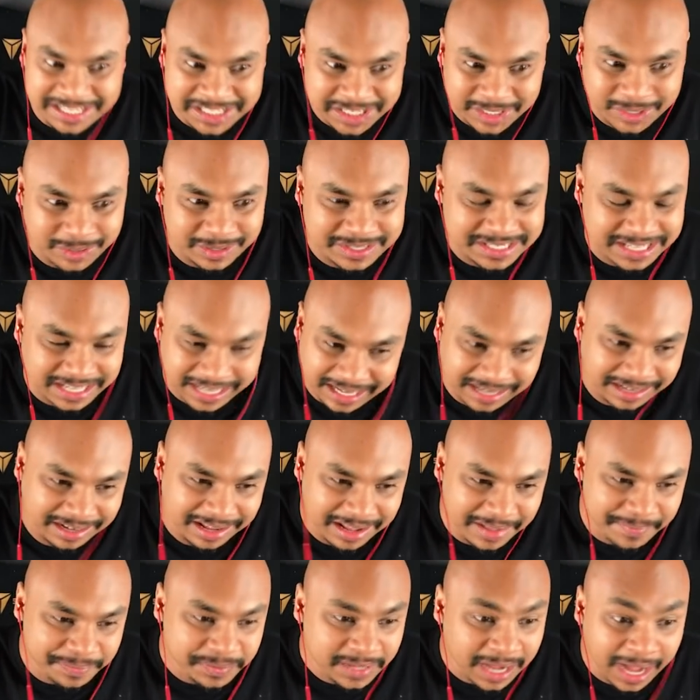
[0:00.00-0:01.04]
she goes again.
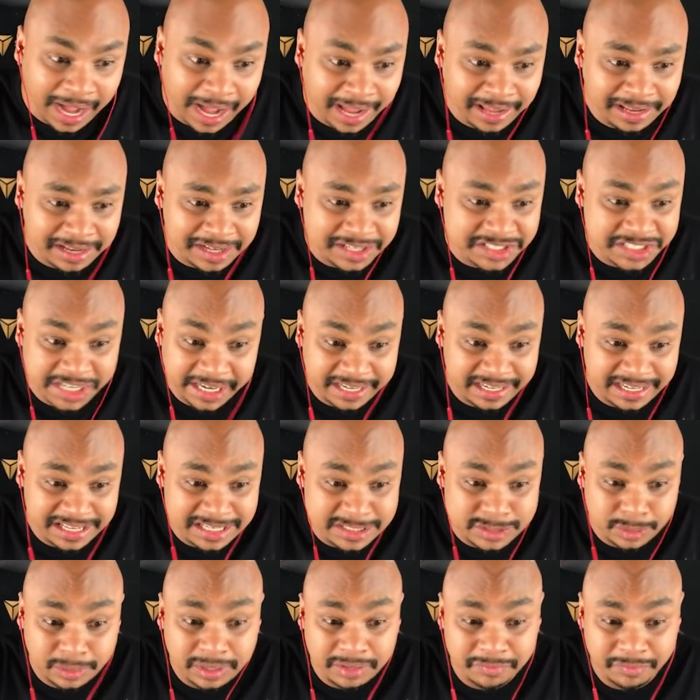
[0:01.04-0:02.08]
I, a Chinese,
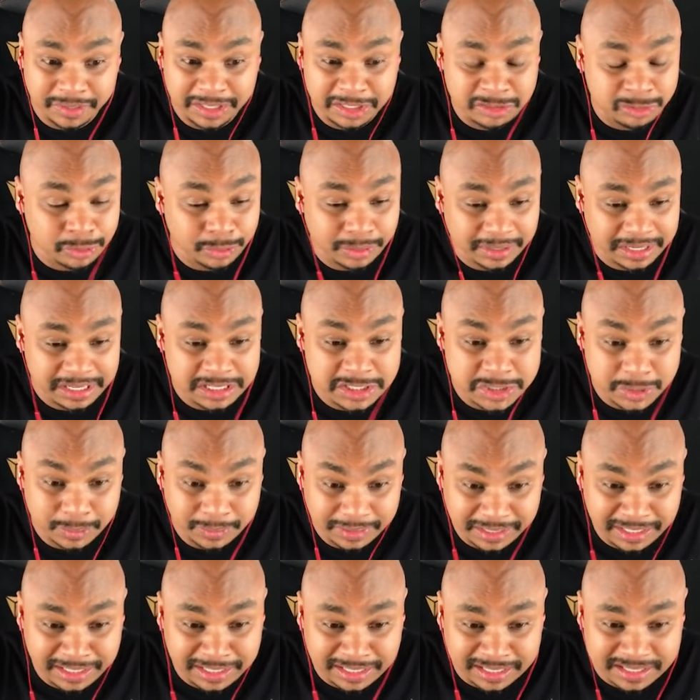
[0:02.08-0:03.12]
don't have an issue against you
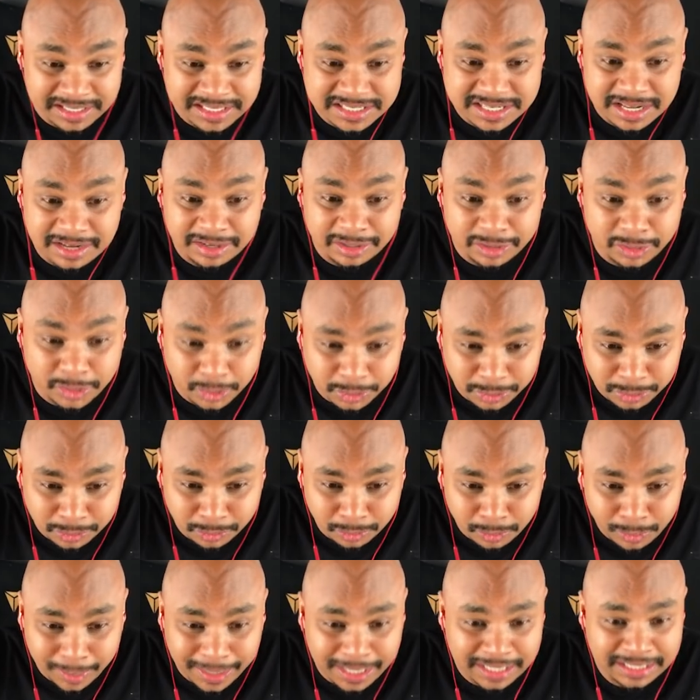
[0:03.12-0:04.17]
Indians. Do you,
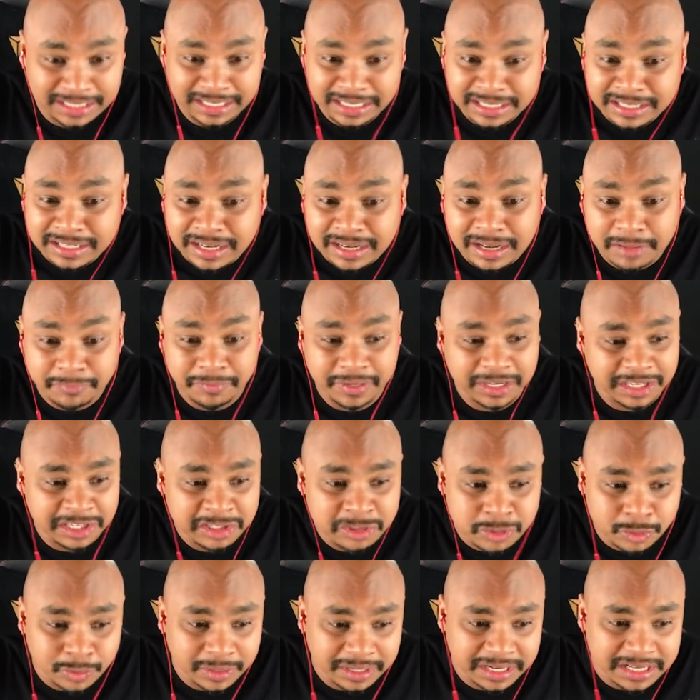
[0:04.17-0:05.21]
an Indian, have an
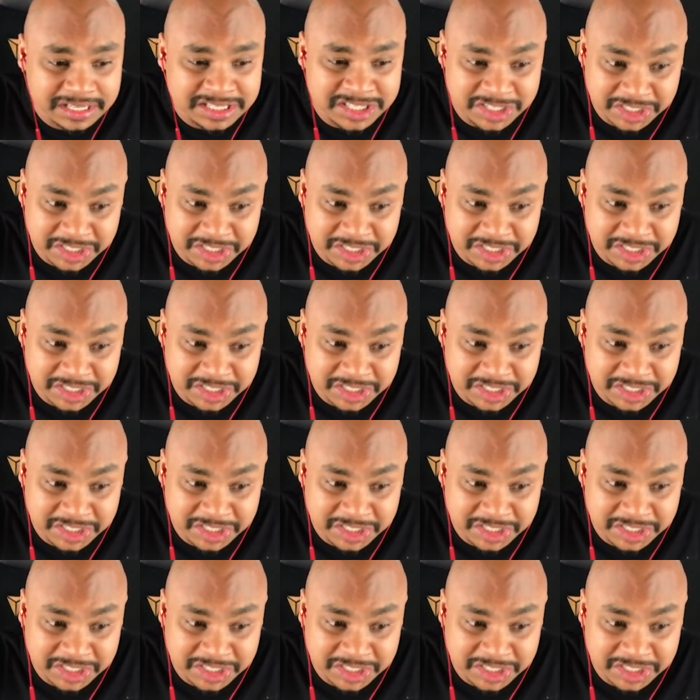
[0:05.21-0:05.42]
issue against